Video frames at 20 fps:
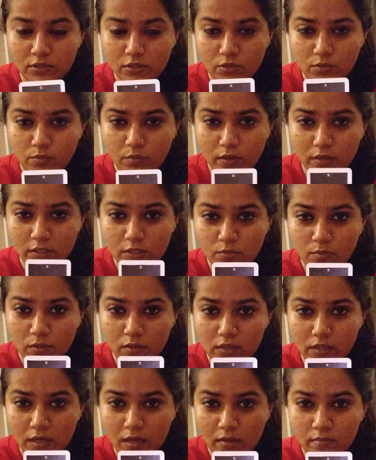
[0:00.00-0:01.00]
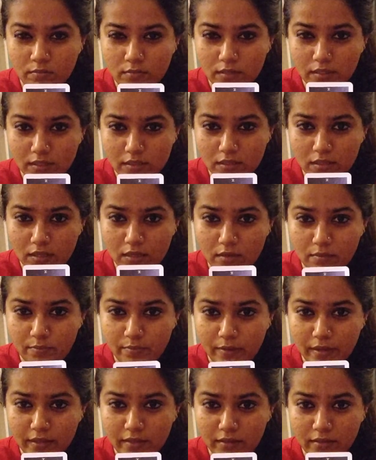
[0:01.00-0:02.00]
So one sword comes, there's a little
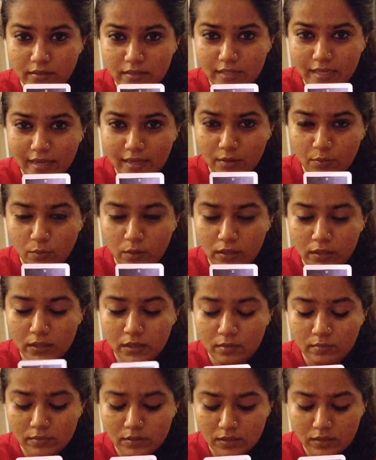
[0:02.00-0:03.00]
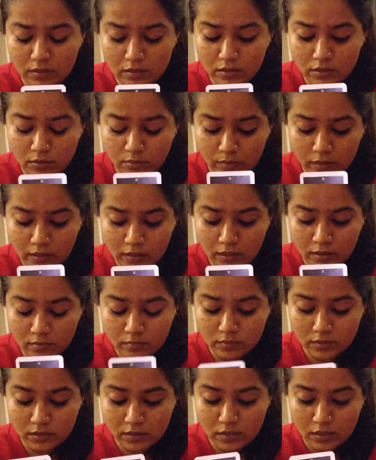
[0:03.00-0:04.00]
pain, and the second one comes, and the third one
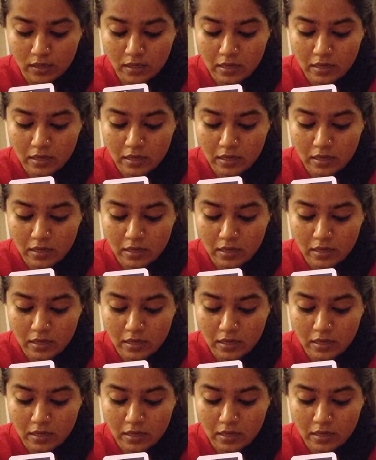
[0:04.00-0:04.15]
comes.